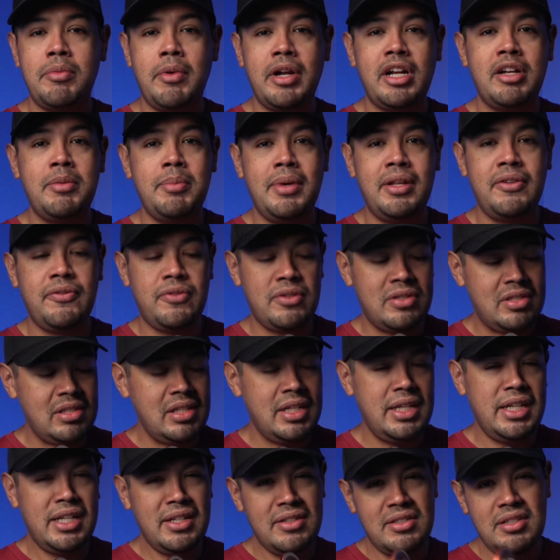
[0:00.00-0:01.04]
recommend for
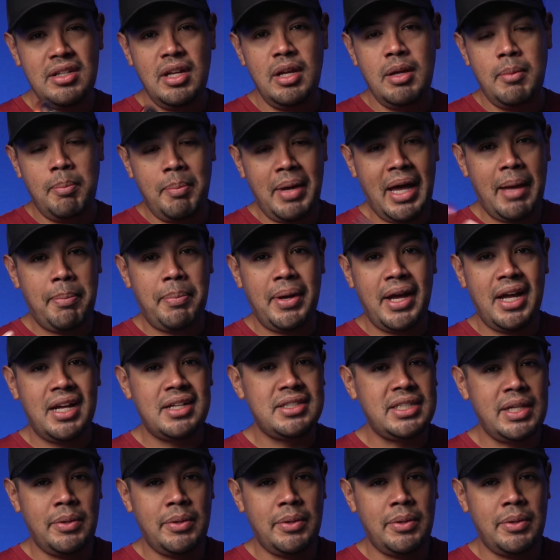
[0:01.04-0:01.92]
slings. Backpacks,